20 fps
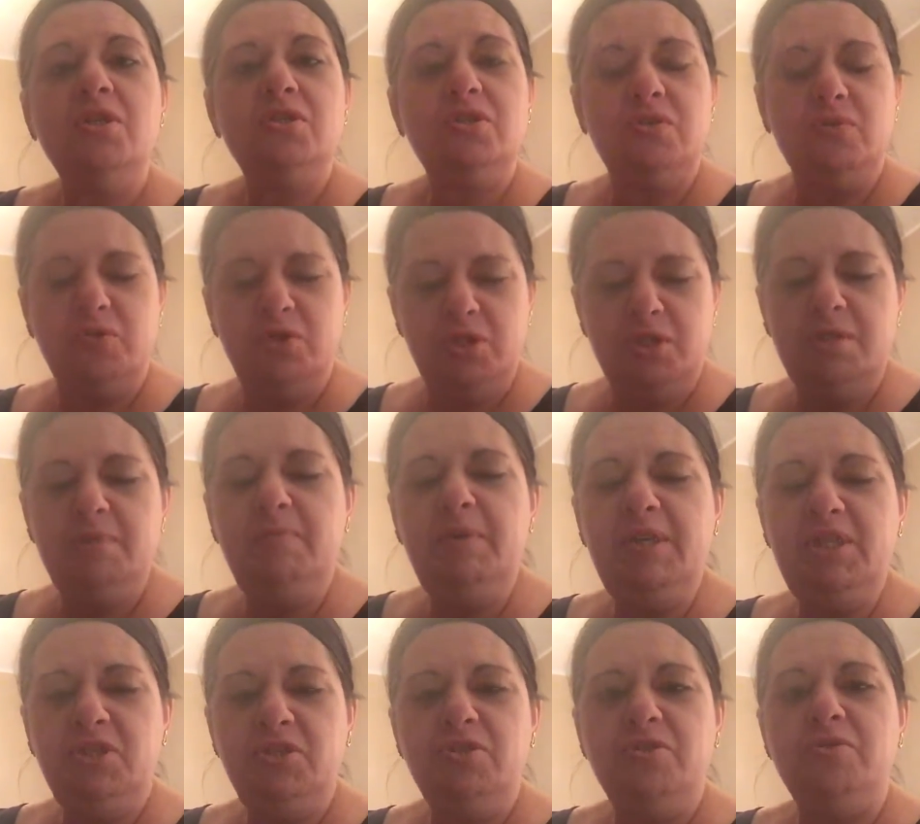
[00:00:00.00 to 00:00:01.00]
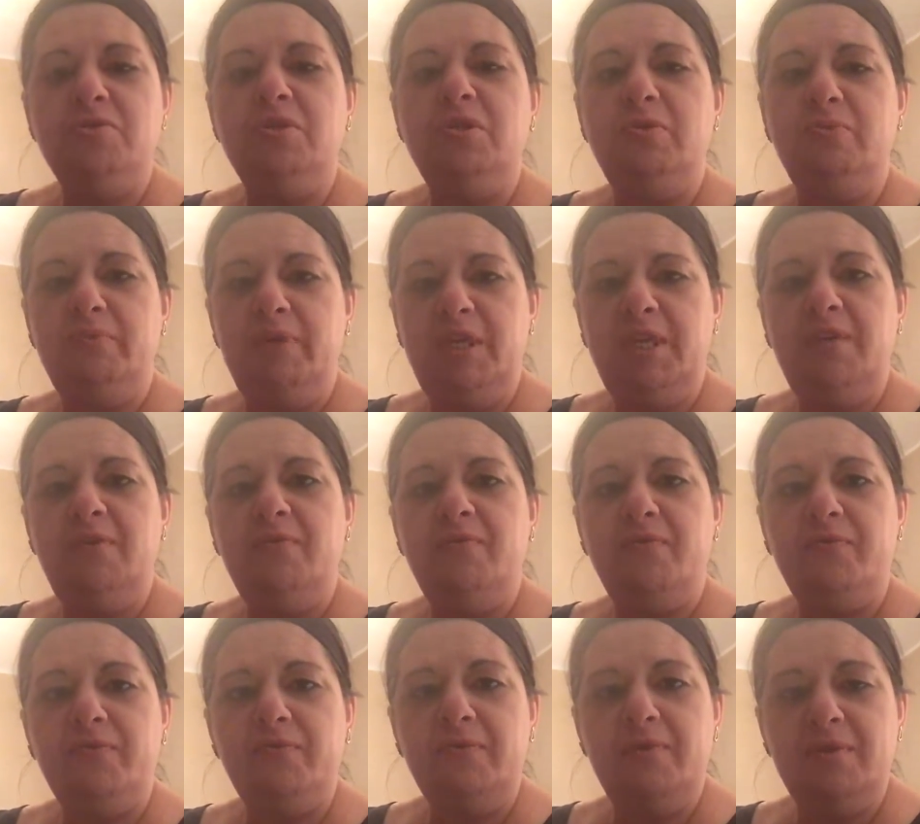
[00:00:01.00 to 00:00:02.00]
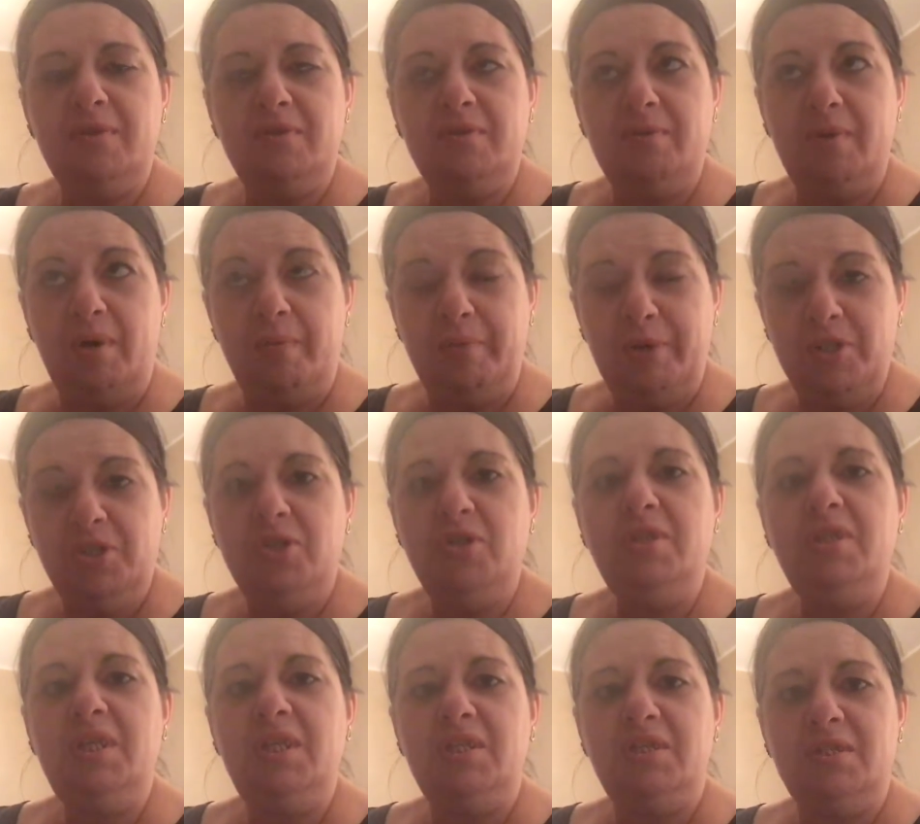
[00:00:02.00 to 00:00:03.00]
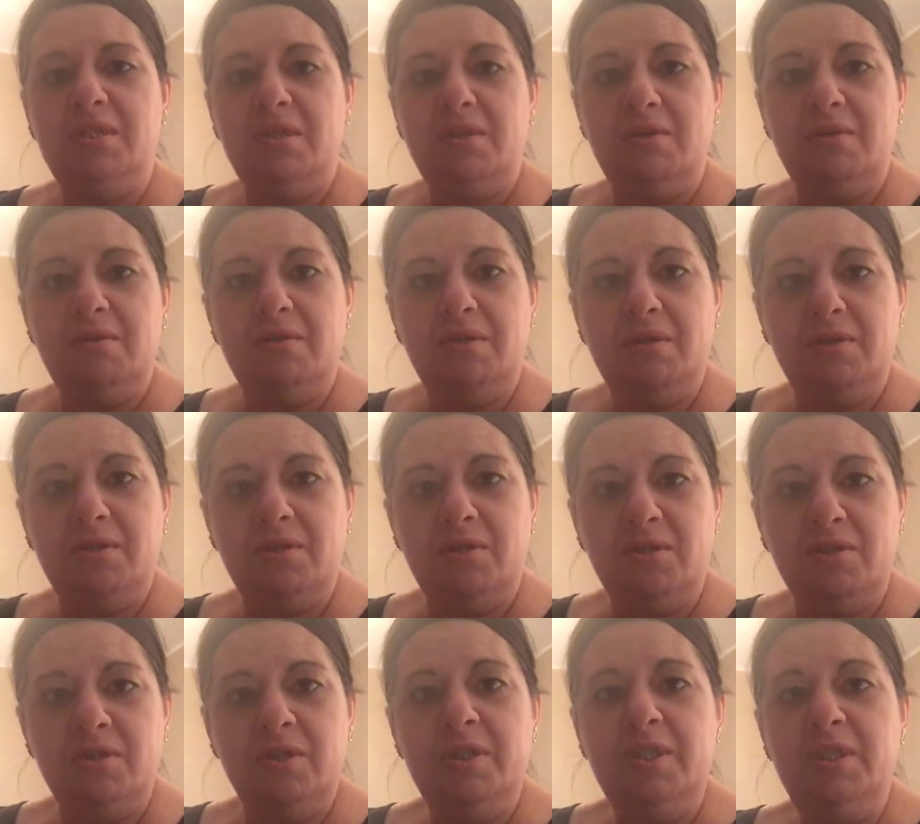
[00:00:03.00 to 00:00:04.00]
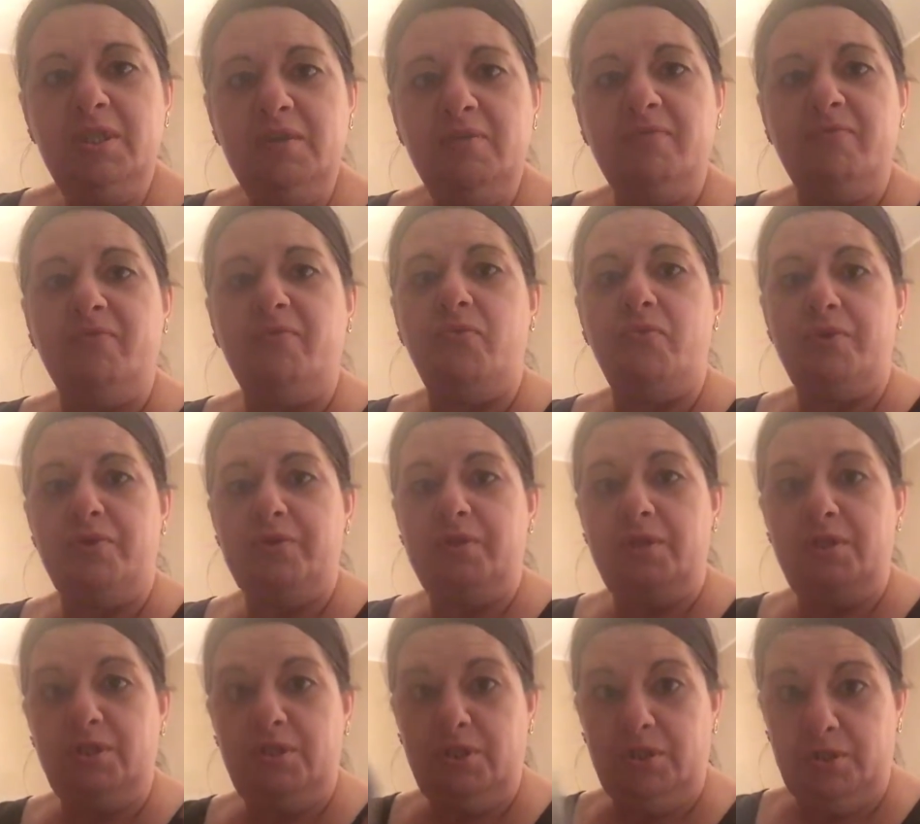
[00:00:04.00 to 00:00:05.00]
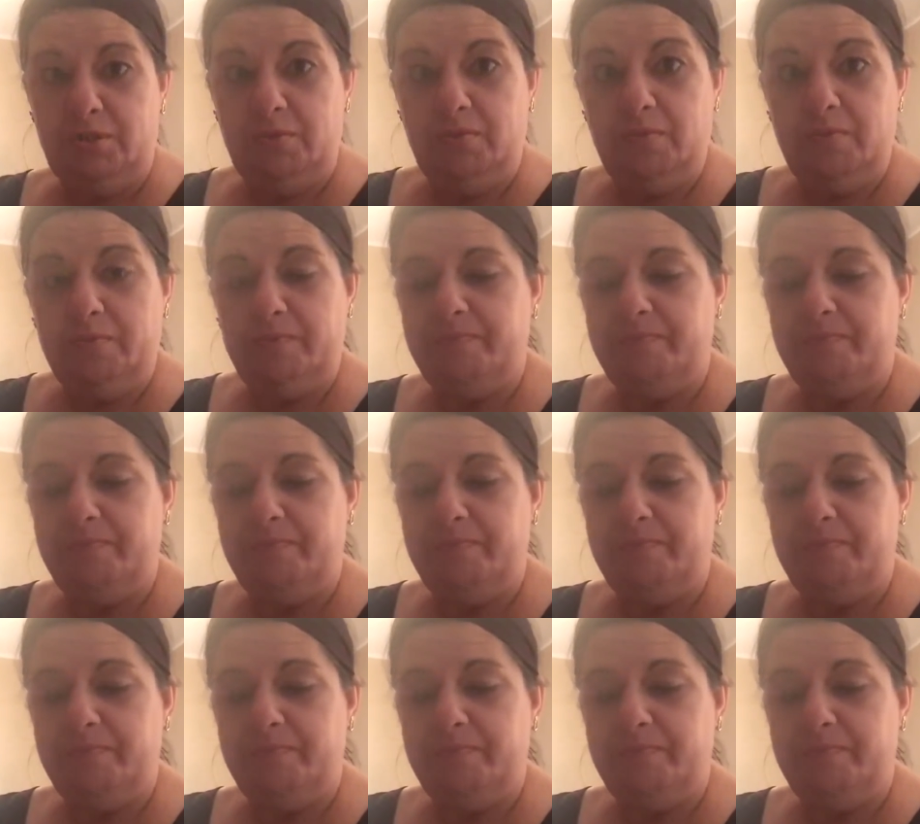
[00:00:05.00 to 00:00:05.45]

So just make sure you make it a budget that's good for you.